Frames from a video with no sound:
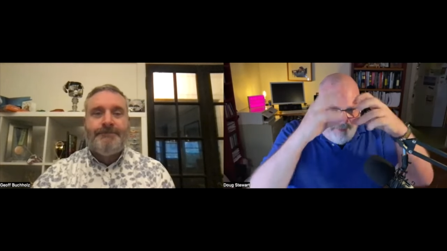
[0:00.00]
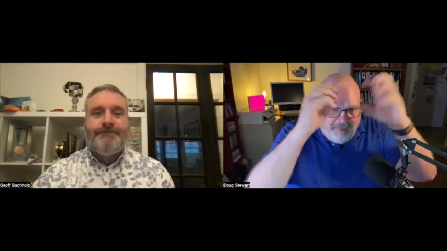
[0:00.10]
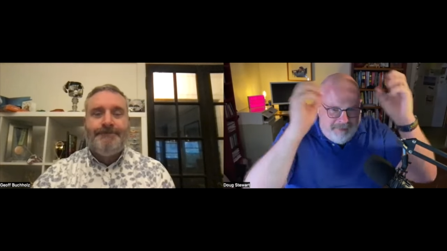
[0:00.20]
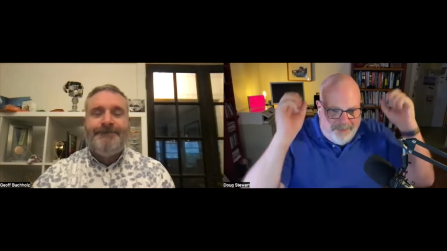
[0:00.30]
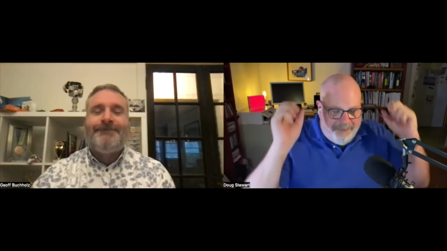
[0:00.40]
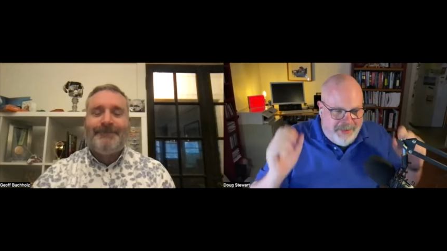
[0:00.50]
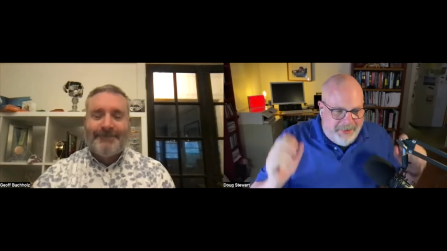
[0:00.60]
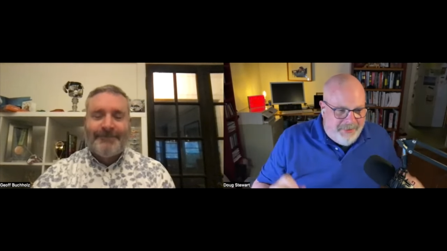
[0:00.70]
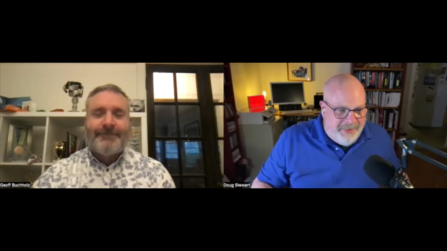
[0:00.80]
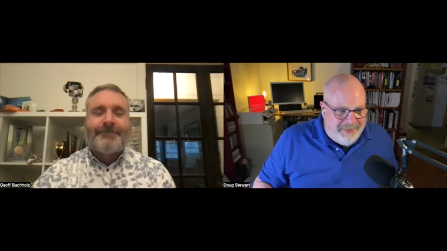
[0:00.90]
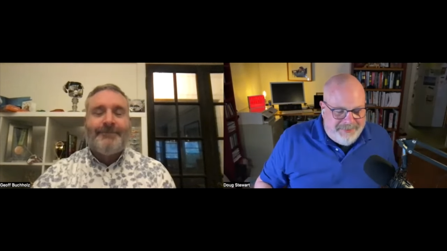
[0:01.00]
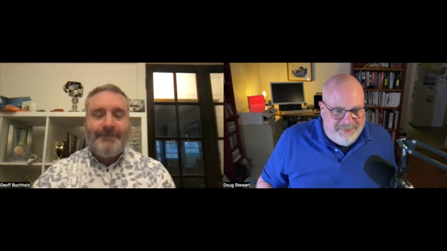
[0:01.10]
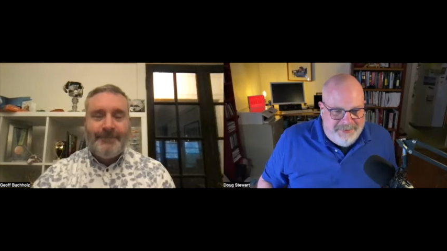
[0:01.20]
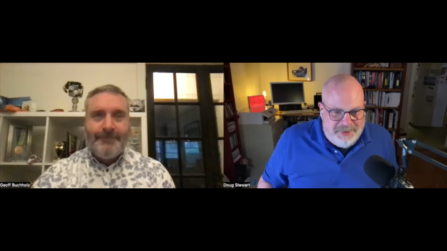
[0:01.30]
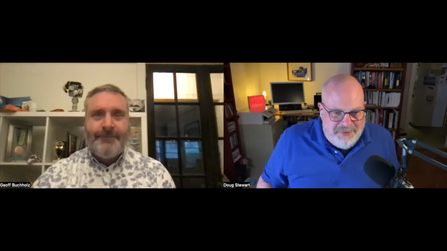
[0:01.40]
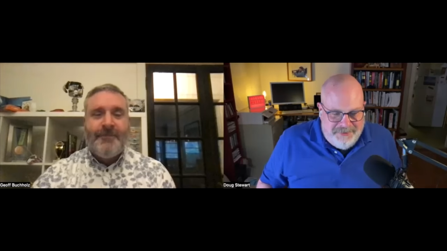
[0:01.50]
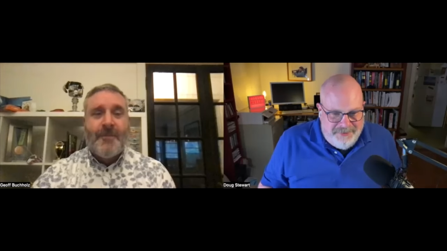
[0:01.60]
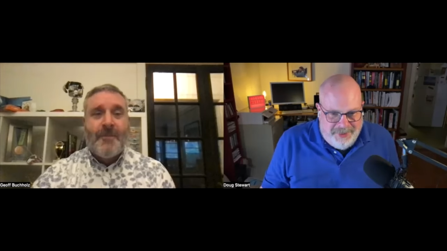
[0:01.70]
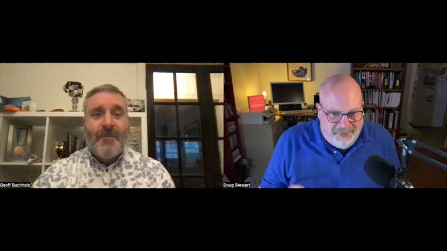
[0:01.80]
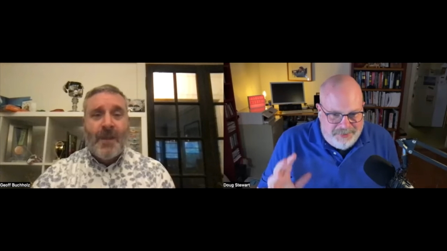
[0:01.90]
Speaker 1: oh, you know, like,
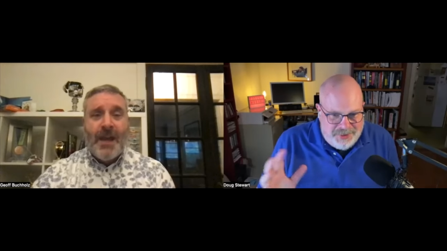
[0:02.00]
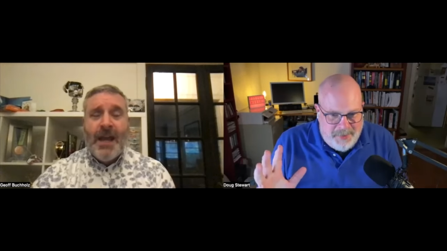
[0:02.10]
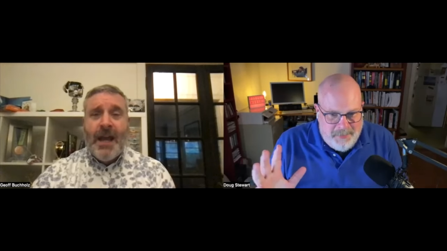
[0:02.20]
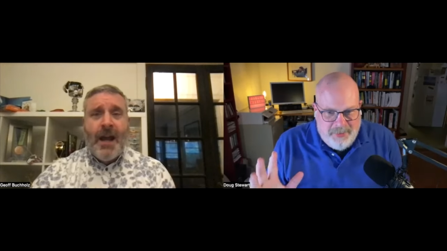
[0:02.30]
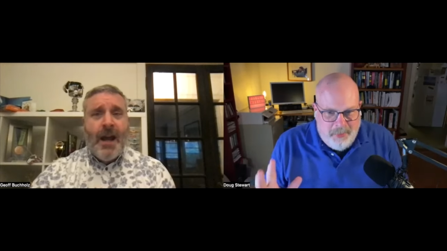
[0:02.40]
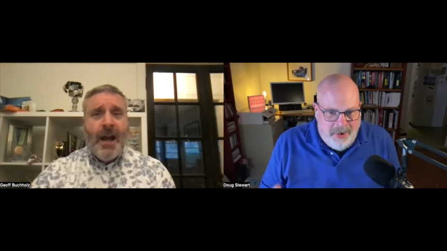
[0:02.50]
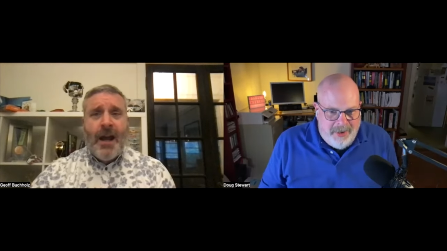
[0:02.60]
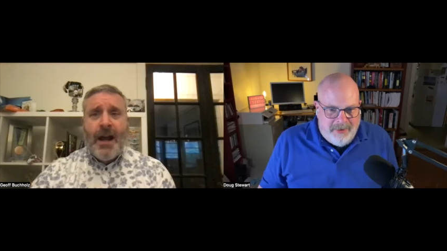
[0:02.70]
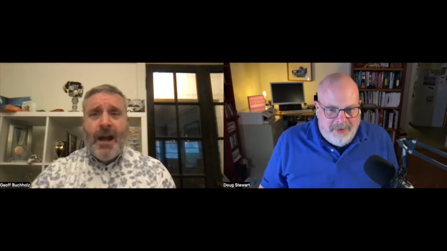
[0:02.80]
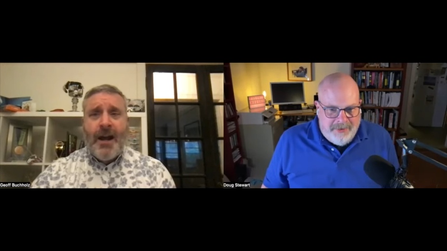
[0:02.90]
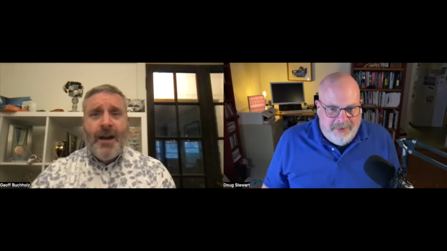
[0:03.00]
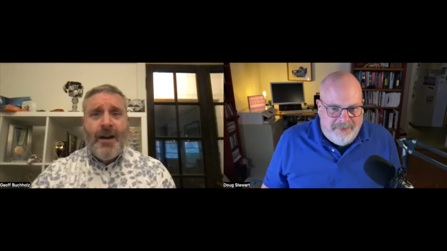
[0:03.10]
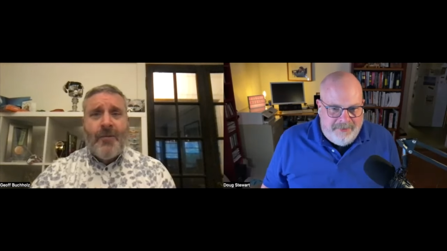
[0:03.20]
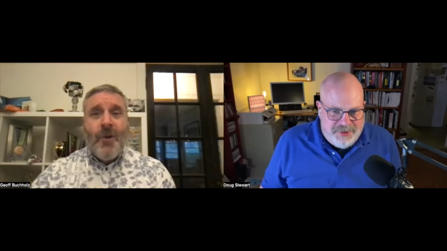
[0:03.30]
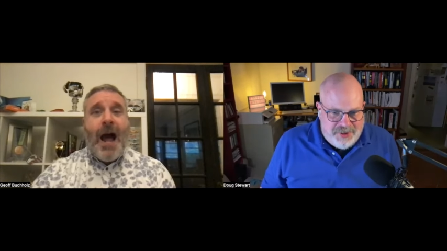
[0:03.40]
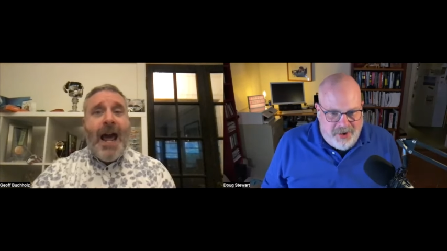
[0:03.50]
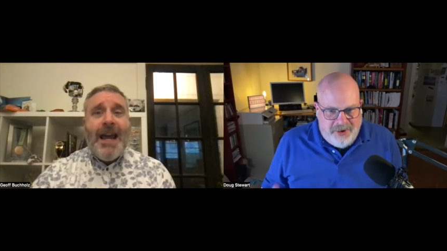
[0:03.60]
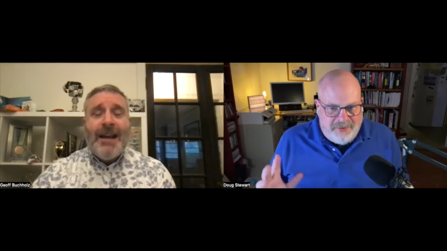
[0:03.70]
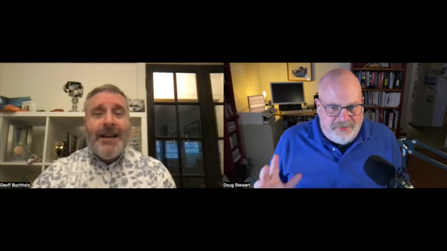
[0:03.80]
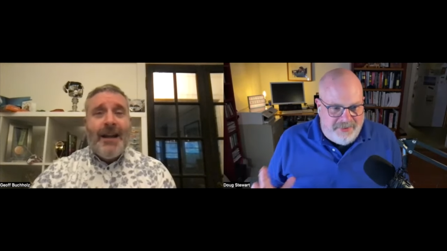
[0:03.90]
you know, chum in the water.
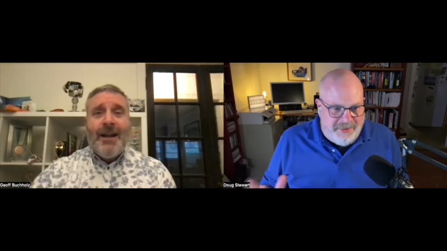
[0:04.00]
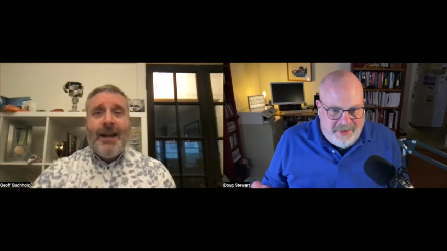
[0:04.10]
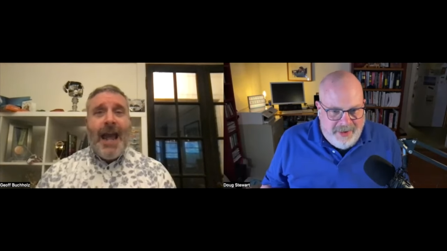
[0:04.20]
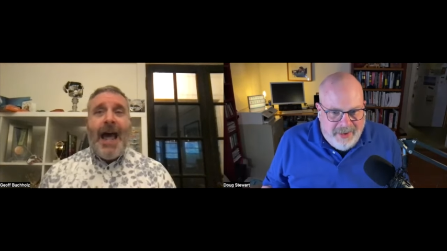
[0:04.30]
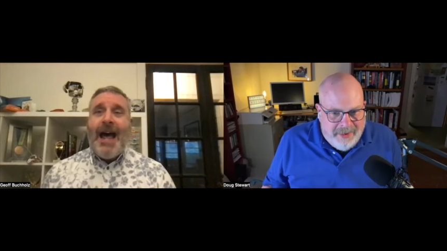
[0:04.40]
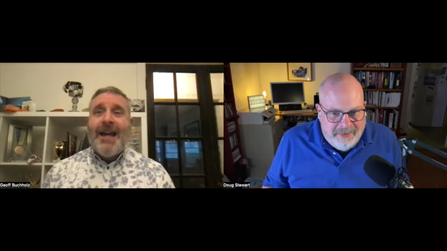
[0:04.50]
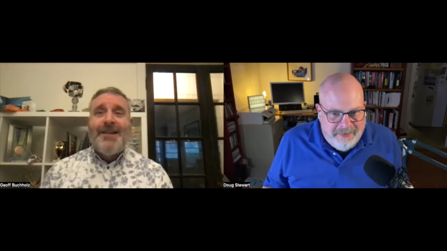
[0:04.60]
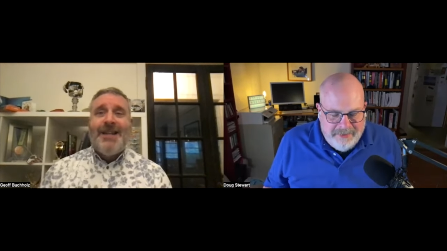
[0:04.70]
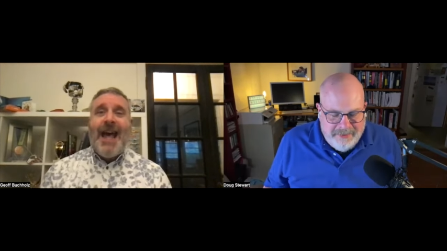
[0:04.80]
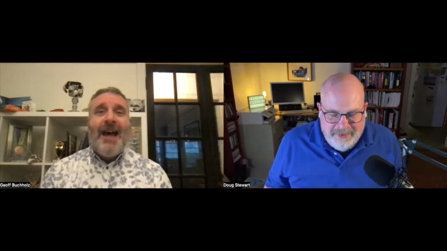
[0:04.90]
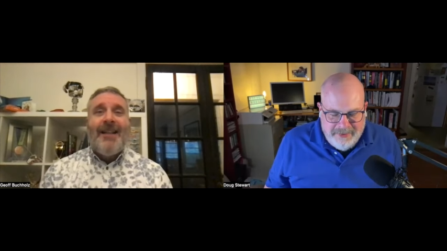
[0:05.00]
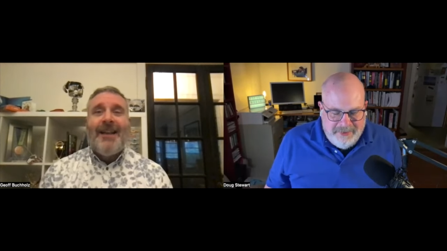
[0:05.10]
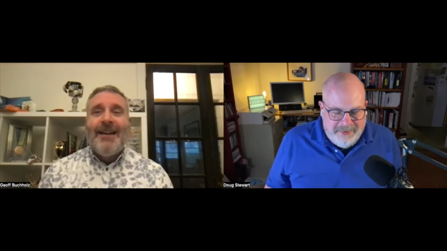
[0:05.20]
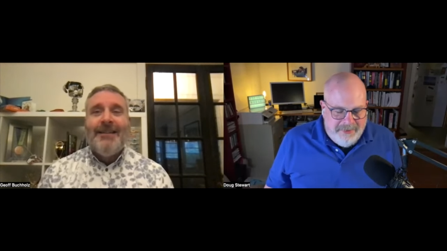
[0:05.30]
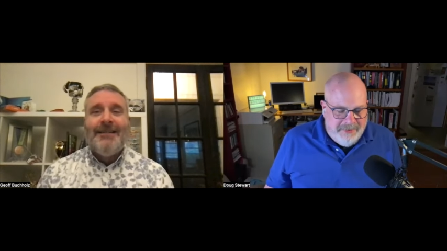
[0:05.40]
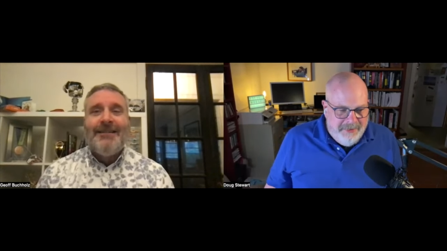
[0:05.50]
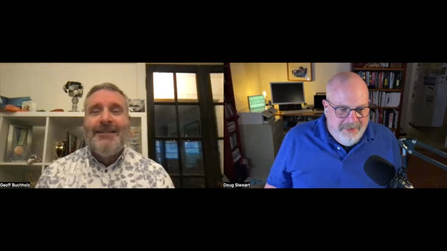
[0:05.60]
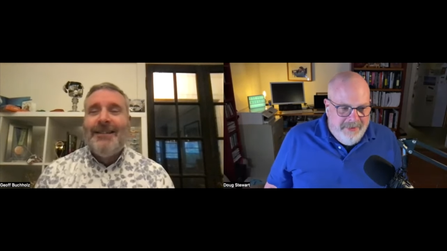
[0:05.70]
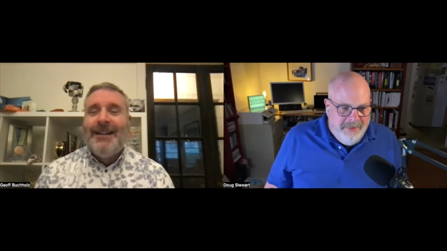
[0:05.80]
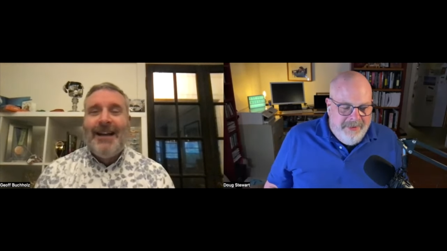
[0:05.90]
Right. Sharks, yeah, you know? exactly.
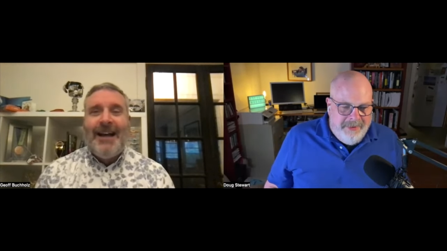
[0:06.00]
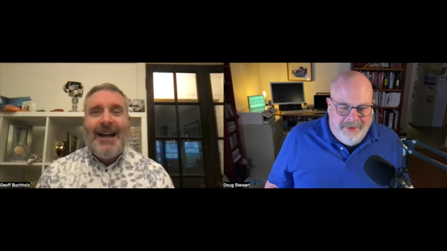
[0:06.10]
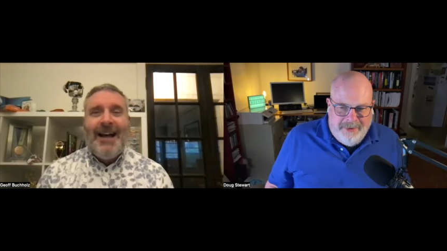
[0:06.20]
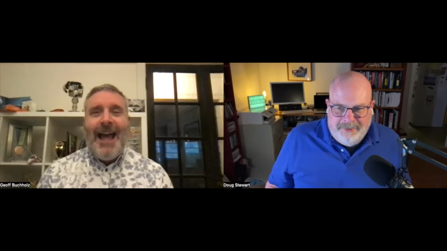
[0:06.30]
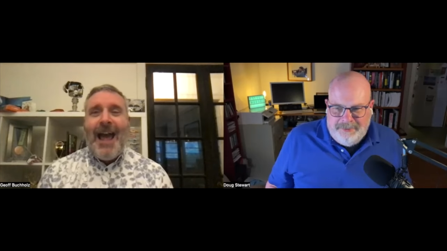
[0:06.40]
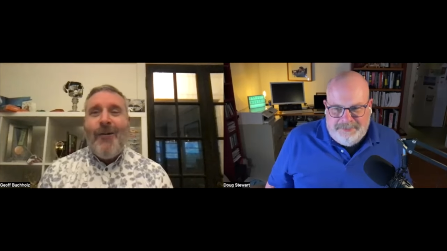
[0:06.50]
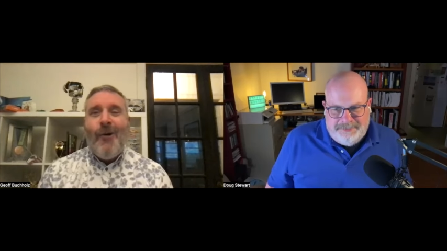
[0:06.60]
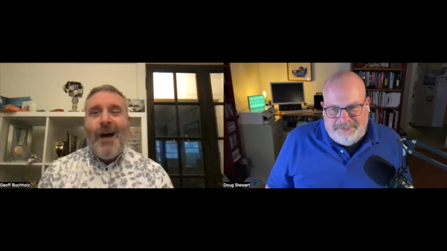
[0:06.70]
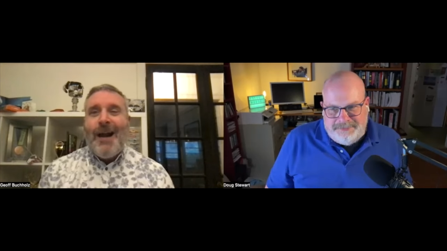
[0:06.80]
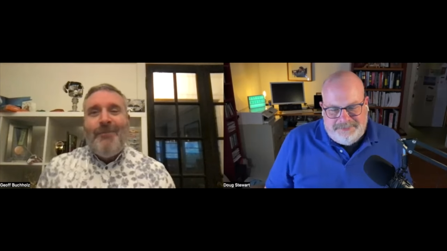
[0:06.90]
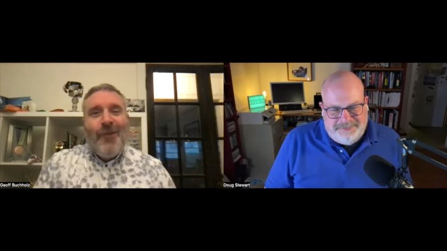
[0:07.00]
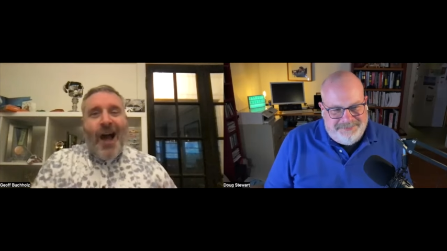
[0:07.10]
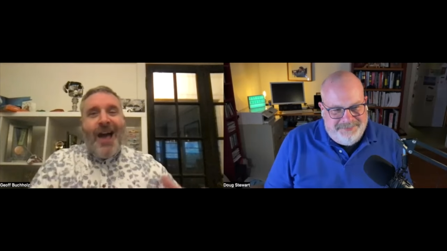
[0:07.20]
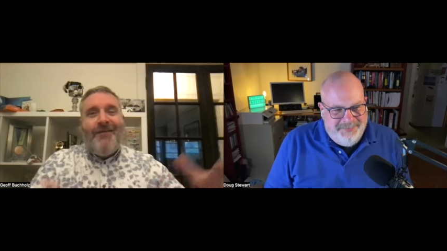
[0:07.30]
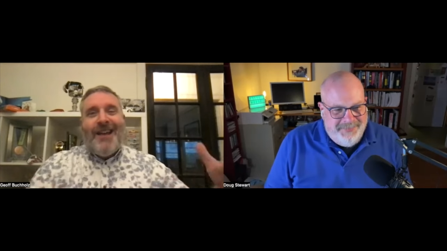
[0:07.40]
Speaker 2: Uh, yeah. Hey, what? I'm driving